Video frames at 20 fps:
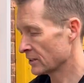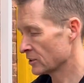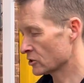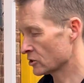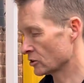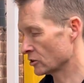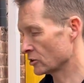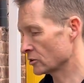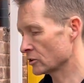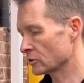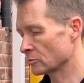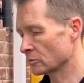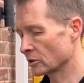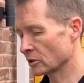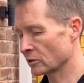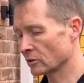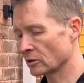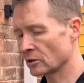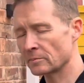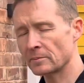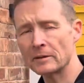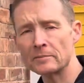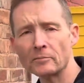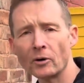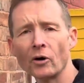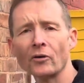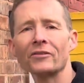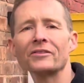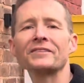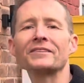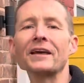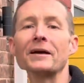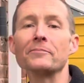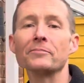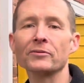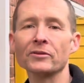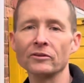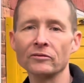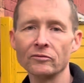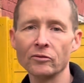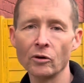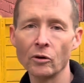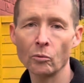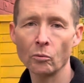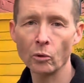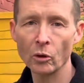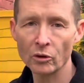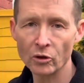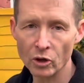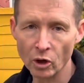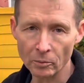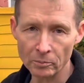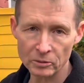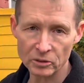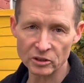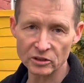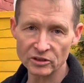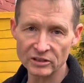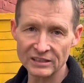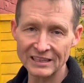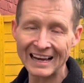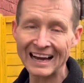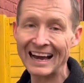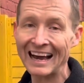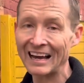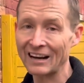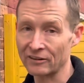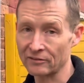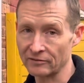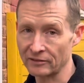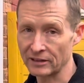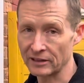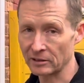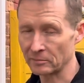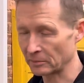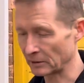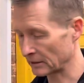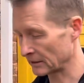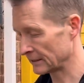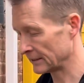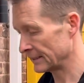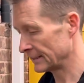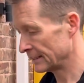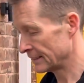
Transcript: So I just want to go in a bit more depth of what the options are available.